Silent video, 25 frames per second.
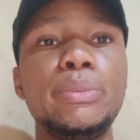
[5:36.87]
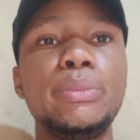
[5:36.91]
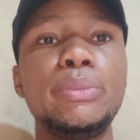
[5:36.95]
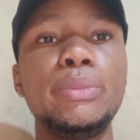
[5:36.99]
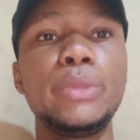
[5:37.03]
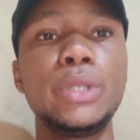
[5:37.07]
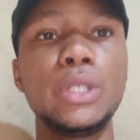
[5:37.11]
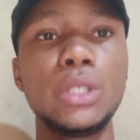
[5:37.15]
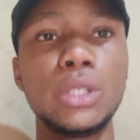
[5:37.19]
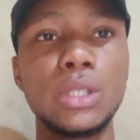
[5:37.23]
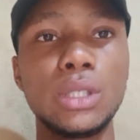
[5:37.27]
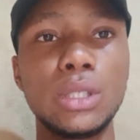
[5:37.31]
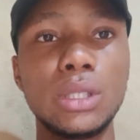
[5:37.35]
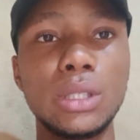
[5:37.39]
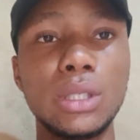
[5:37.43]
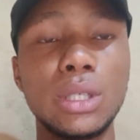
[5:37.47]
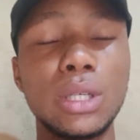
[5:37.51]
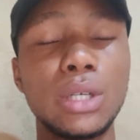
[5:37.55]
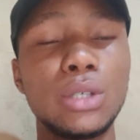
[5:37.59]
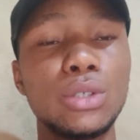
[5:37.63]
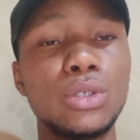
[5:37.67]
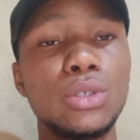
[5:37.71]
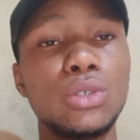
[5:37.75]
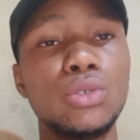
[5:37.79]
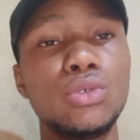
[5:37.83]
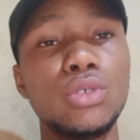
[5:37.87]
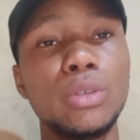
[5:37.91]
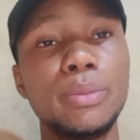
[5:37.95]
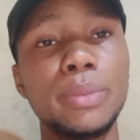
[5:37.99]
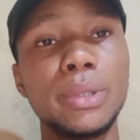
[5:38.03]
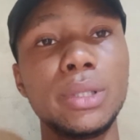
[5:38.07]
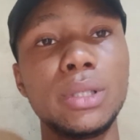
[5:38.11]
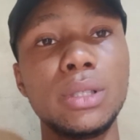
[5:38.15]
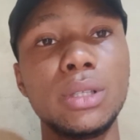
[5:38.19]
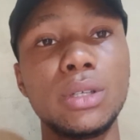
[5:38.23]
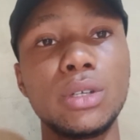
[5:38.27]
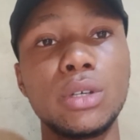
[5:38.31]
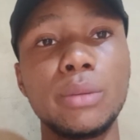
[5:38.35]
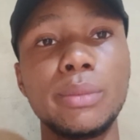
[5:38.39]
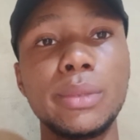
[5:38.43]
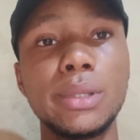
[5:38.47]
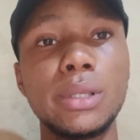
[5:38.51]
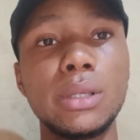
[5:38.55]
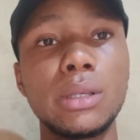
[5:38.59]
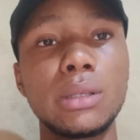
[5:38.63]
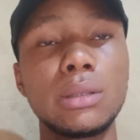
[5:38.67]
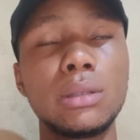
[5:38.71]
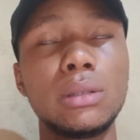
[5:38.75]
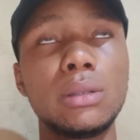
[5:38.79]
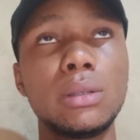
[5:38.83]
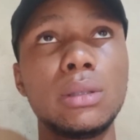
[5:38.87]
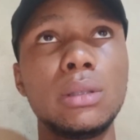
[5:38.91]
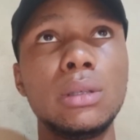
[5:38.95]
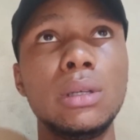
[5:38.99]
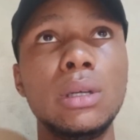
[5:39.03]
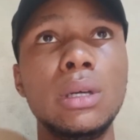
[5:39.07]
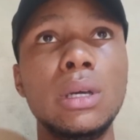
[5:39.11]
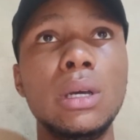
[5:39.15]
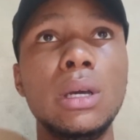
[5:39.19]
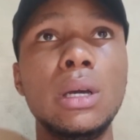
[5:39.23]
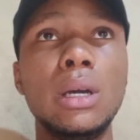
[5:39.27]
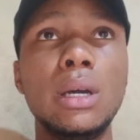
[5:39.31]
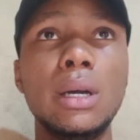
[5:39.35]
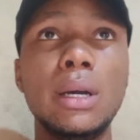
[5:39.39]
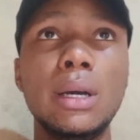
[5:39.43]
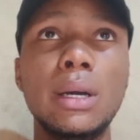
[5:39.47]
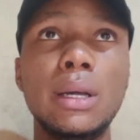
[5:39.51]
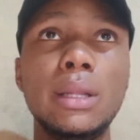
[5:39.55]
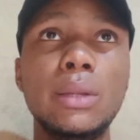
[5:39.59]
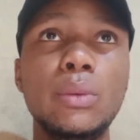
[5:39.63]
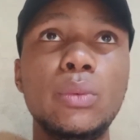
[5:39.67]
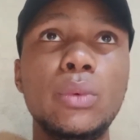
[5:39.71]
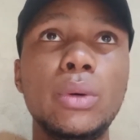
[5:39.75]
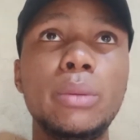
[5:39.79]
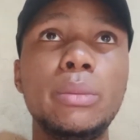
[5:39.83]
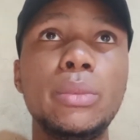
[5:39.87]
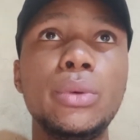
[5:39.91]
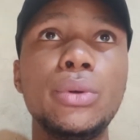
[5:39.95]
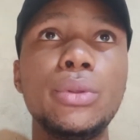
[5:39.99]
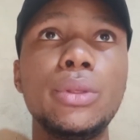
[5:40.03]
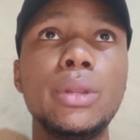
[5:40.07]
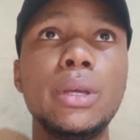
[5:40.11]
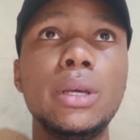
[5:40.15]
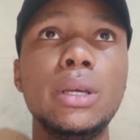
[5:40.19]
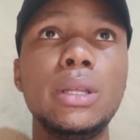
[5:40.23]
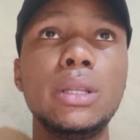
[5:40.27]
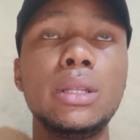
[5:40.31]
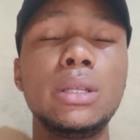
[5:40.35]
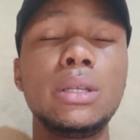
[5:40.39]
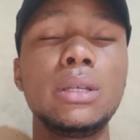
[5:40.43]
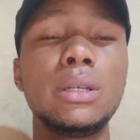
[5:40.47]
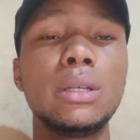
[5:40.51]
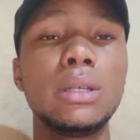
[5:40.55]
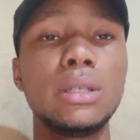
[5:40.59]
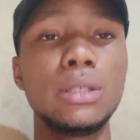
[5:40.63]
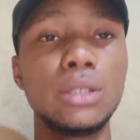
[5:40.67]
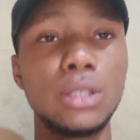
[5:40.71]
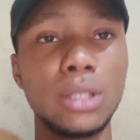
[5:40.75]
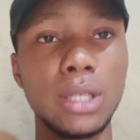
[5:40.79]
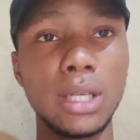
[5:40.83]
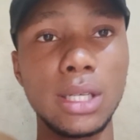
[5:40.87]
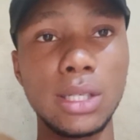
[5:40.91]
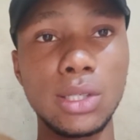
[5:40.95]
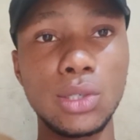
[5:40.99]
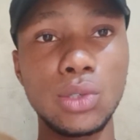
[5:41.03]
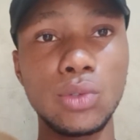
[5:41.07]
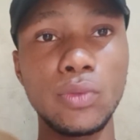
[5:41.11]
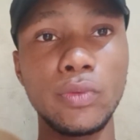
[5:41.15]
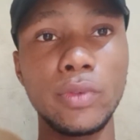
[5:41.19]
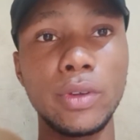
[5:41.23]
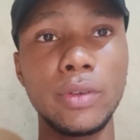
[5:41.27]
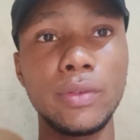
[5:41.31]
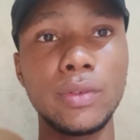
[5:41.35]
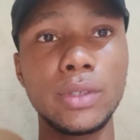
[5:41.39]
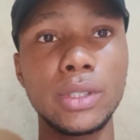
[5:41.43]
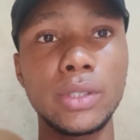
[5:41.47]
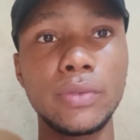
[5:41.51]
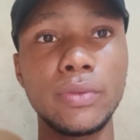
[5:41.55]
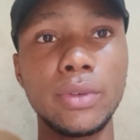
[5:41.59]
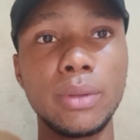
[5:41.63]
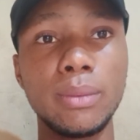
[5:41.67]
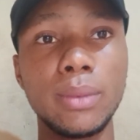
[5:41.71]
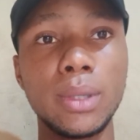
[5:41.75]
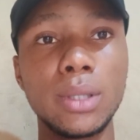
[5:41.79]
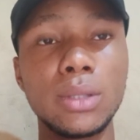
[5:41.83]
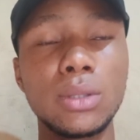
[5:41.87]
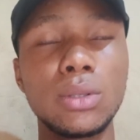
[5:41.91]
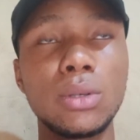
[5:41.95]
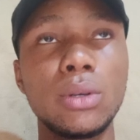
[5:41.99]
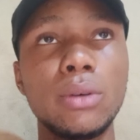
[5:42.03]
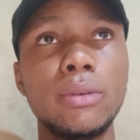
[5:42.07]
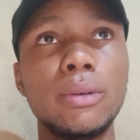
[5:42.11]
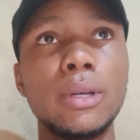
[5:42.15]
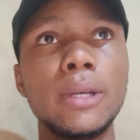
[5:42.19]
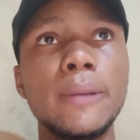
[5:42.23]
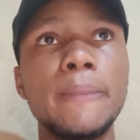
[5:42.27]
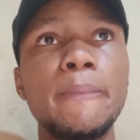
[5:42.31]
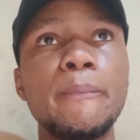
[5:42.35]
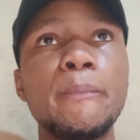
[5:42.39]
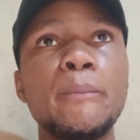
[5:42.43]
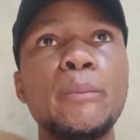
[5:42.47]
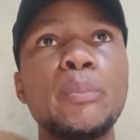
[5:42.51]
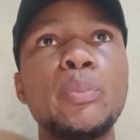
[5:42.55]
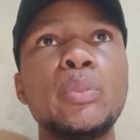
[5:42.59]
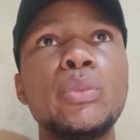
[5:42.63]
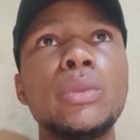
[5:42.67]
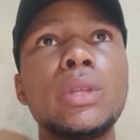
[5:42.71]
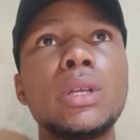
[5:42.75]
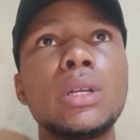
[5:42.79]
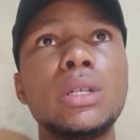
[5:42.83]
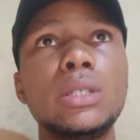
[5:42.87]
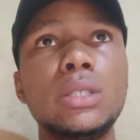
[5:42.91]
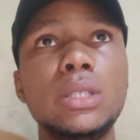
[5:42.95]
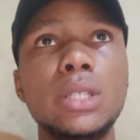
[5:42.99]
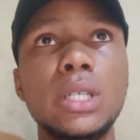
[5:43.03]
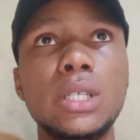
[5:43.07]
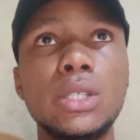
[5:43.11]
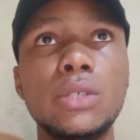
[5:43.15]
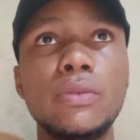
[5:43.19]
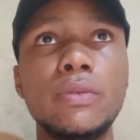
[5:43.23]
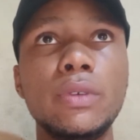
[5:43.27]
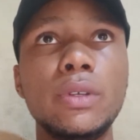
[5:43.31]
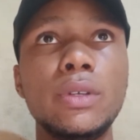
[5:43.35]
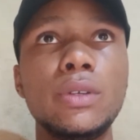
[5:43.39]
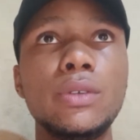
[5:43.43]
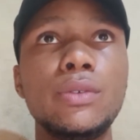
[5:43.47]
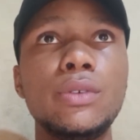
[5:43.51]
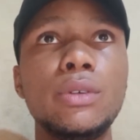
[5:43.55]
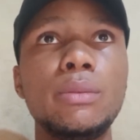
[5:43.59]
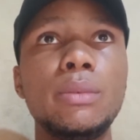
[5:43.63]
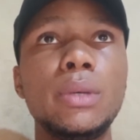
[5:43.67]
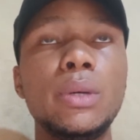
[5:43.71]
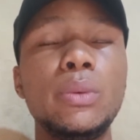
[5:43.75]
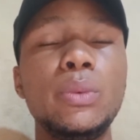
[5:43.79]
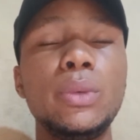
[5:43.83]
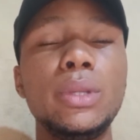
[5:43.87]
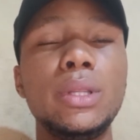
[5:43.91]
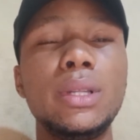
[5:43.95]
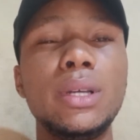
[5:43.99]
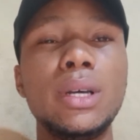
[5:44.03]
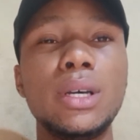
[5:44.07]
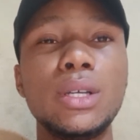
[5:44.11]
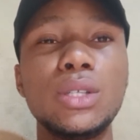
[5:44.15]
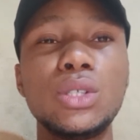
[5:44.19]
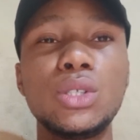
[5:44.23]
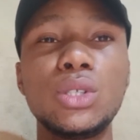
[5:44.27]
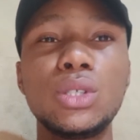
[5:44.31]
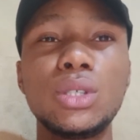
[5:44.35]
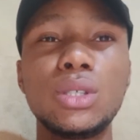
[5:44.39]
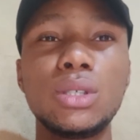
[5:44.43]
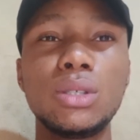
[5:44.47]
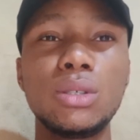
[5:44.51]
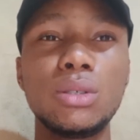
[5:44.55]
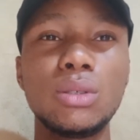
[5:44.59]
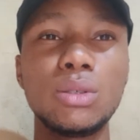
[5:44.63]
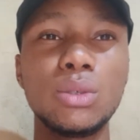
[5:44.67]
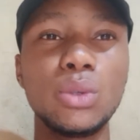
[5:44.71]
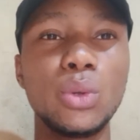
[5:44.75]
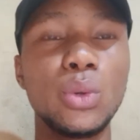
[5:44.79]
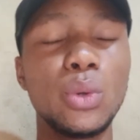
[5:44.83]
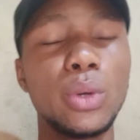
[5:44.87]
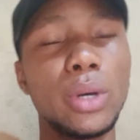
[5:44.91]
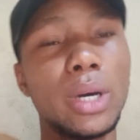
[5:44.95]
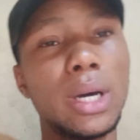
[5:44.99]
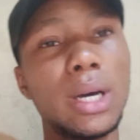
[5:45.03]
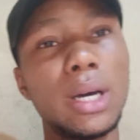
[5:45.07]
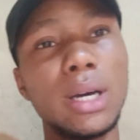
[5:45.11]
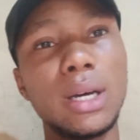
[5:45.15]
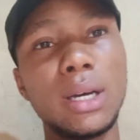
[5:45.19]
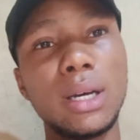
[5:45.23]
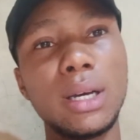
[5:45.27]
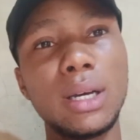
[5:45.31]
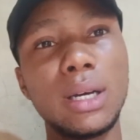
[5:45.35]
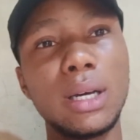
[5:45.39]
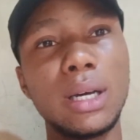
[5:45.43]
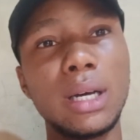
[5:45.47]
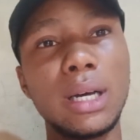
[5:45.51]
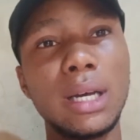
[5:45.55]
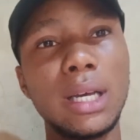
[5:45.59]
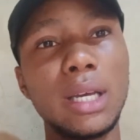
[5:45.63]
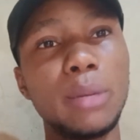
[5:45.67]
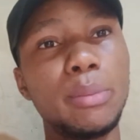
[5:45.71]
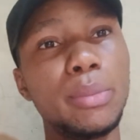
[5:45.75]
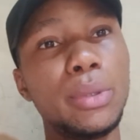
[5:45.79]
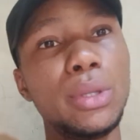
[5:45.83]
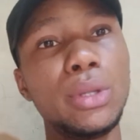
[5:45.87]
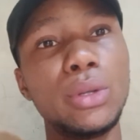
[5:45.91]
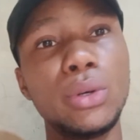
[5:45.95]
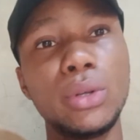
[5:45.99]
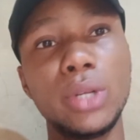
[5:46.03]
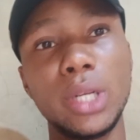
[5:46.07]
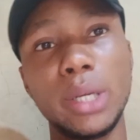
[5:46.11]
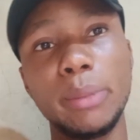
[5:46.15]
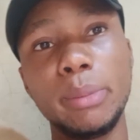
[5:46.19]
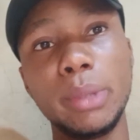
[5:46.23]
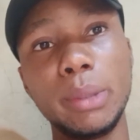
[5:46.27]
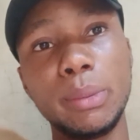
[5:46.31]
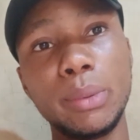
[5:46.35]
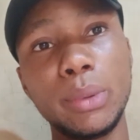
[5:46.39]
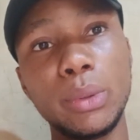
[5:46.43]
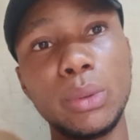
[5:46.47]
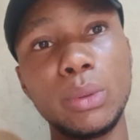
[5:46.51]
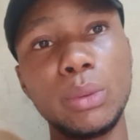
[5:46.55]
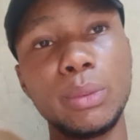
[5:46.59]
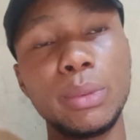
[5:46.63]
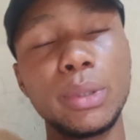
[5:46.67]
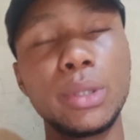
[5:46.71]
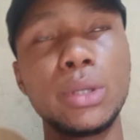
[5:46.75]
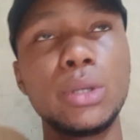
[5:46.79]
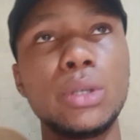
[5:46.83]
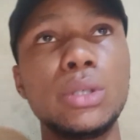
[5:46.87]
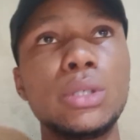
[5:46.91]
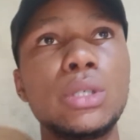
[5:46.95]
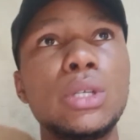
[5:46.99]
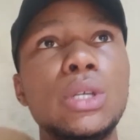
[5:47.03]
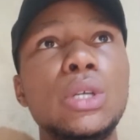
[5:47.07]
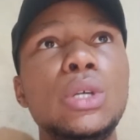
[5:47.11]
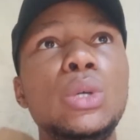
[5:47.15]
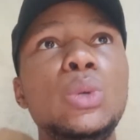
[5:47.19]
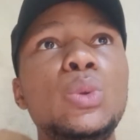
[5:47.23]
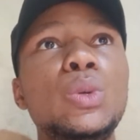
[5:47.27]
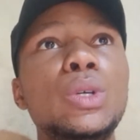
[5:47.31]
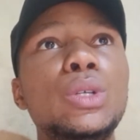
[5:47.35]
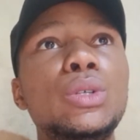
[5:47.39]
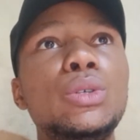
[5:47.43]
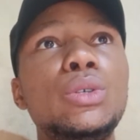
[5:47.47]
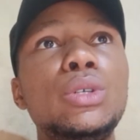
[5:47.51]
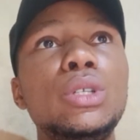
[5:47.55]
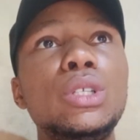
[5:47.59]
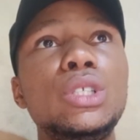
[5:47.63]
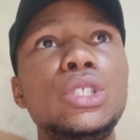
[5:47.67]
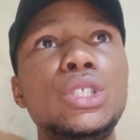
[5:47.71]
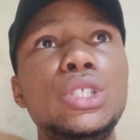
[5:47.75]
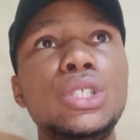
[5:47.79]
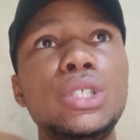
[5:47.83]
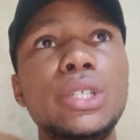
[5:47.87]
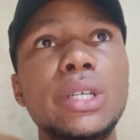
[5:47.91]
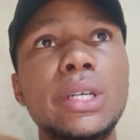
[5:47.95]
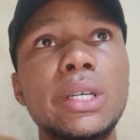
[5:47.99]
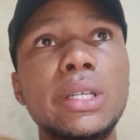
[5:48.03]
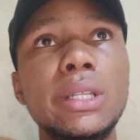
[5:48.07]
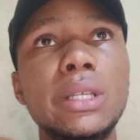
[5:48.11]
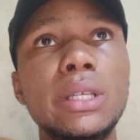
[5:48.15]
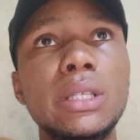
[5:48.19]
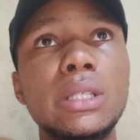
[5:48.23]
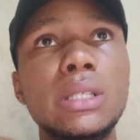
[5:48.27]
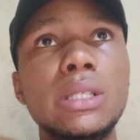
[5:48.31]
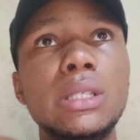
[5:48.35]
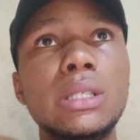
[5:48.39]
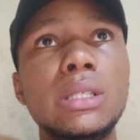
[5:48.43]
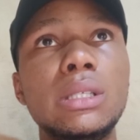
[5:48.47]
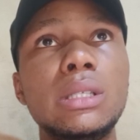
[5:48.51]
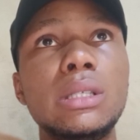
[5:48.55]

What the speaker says: this. You can also drop it in the comment section. And one more thing, share it to various farmers. All right, share it to various farmers. With that, you are helping other people, because you're not only sharing it